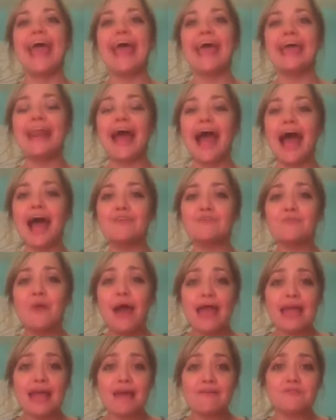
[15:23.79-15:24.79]
And so
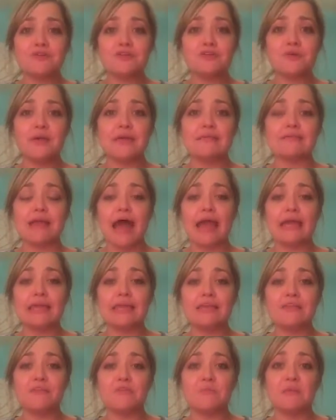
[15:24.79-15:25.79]
I have the choice. I
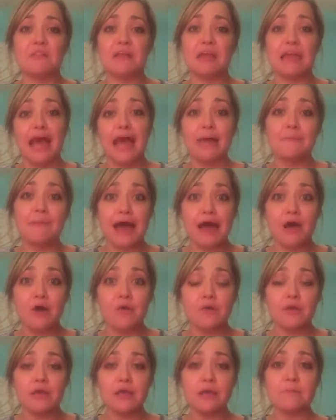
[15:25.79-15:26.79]
can either be like, I'm
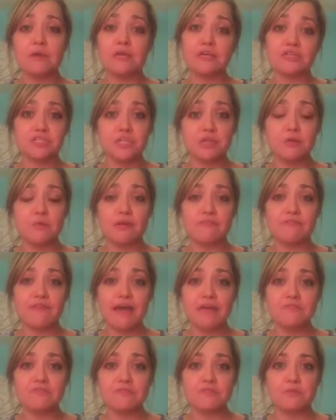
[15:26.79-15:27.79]
out because she went
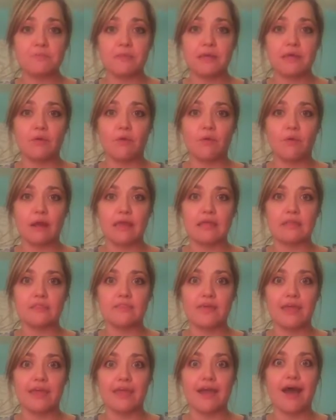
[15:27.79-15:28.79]
faster than me, or I can
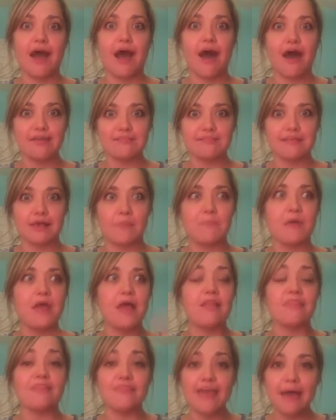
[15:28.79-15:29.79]
think, awesome.
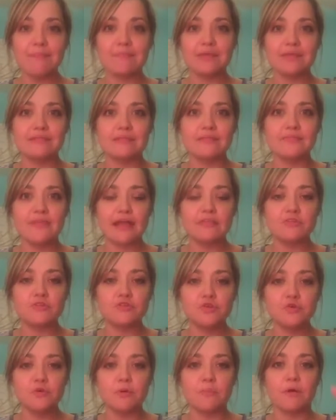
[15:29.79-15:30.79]
That means that's
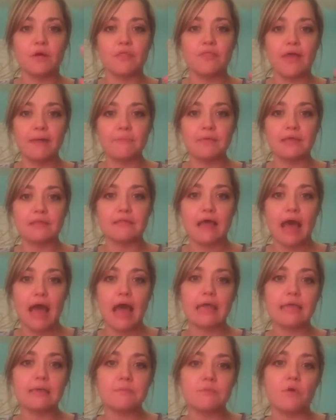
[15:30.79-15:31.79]
doable. That means
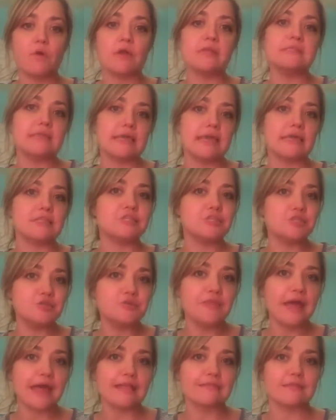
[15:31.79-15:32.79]
I am going to get to
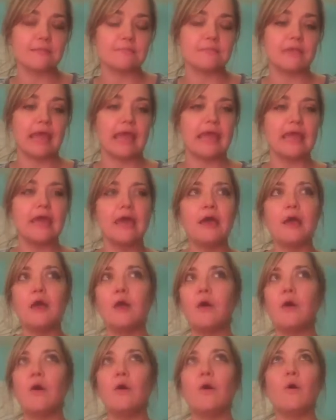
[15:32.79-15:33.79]
do that someday.
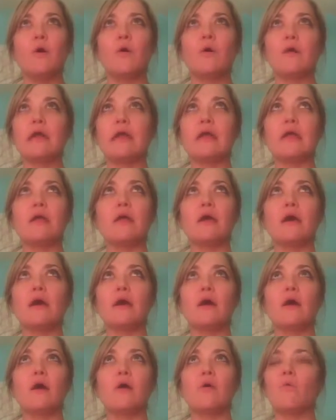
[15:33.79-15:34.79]
Okay,
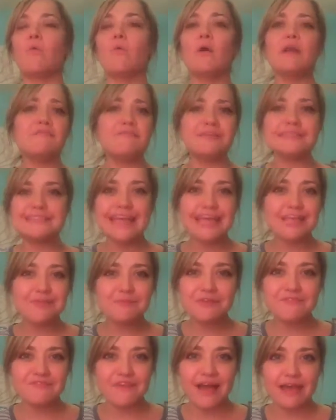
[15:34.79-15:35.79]
what if it takes
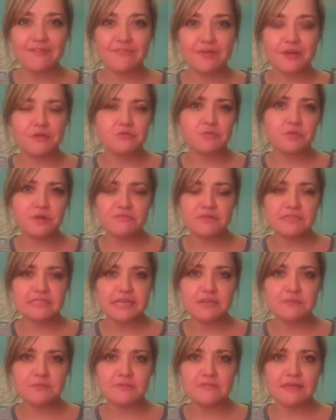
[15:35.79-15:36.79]
me 5 years? What if it
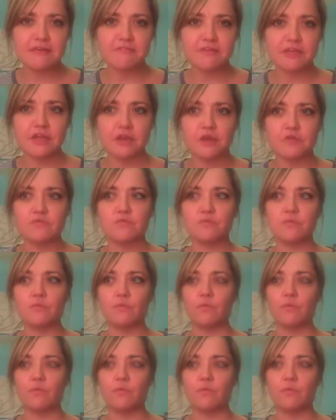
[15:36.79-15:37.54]
takes me 7 years?